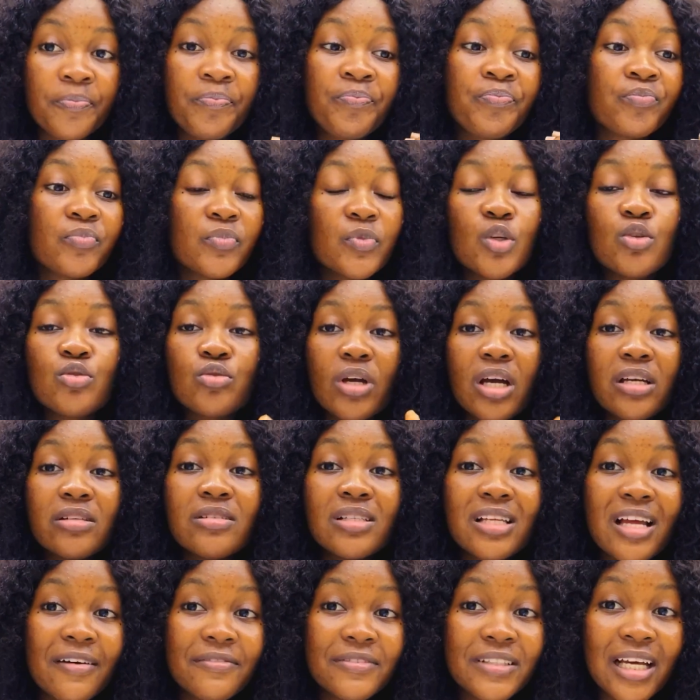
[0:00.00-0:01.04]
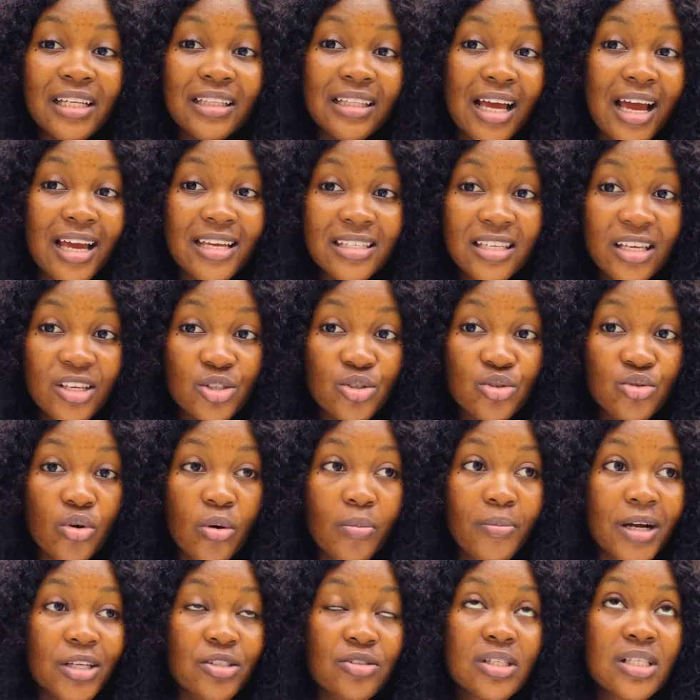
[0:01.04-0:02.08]
So you should actually have that license
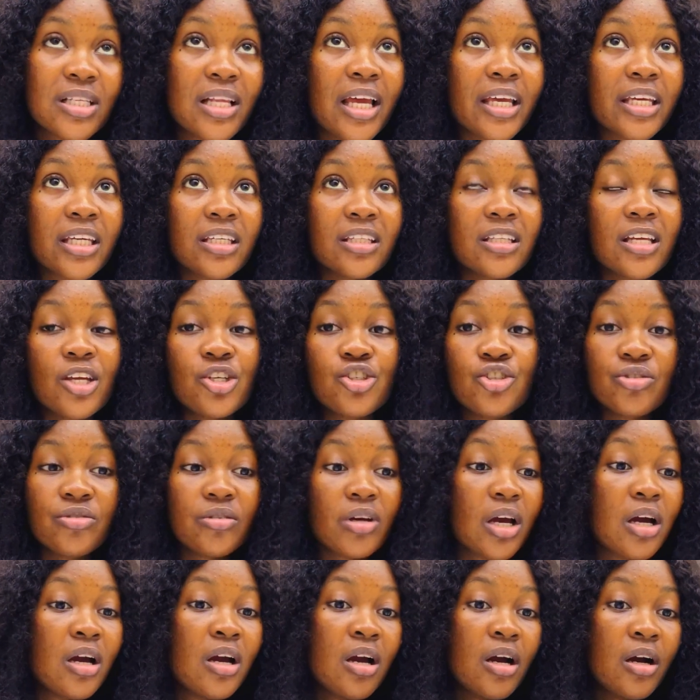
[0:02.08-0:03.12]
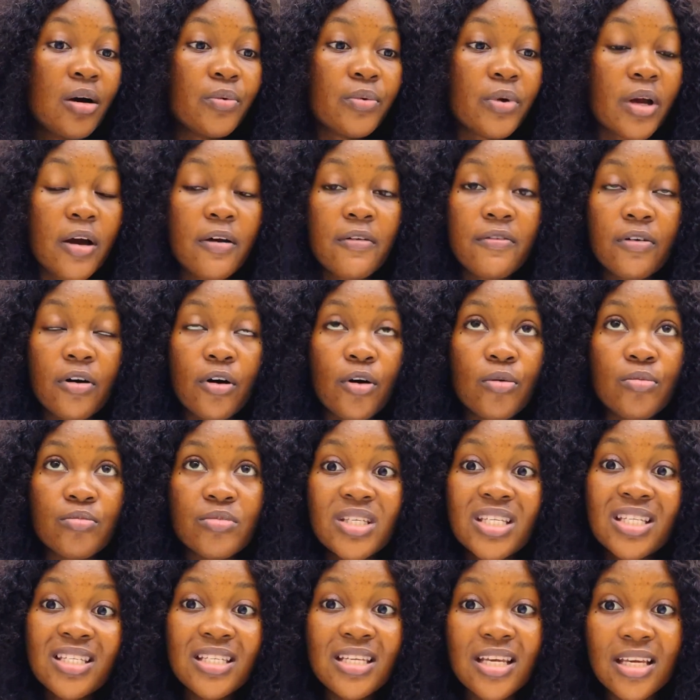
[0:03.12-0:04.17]
number, just like in Nigeria we have
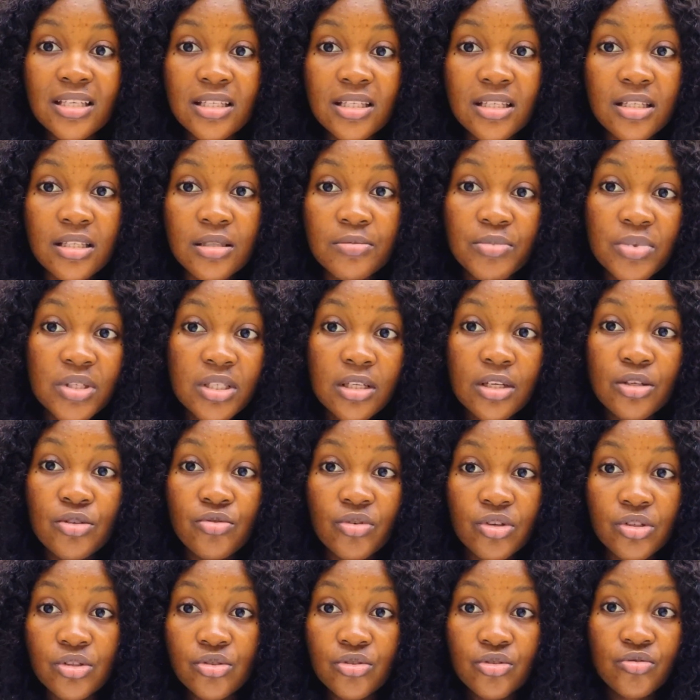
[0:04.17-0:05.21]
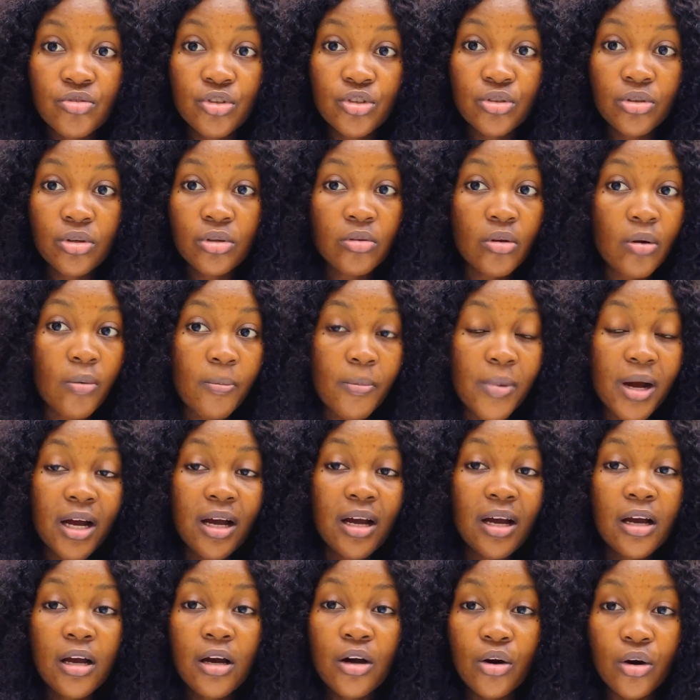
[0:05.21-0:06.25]
CAC, business registration number,
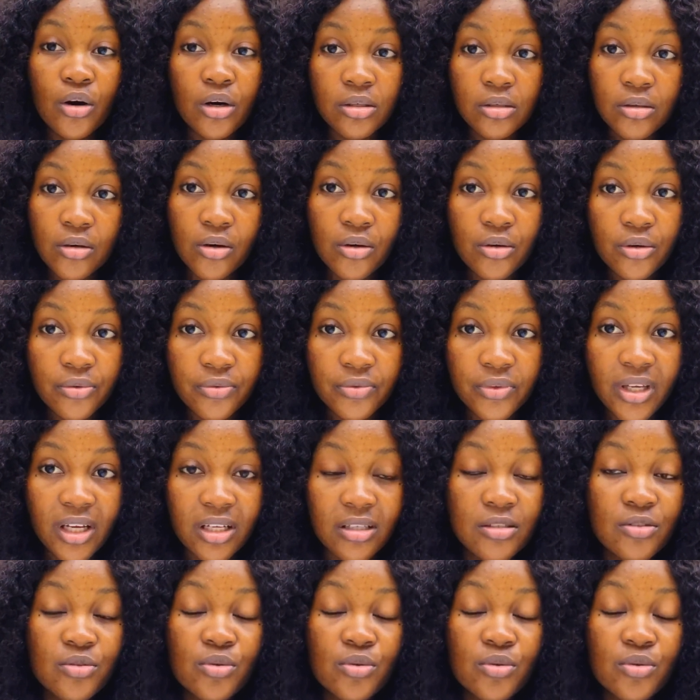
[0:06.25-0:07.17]
and all of that.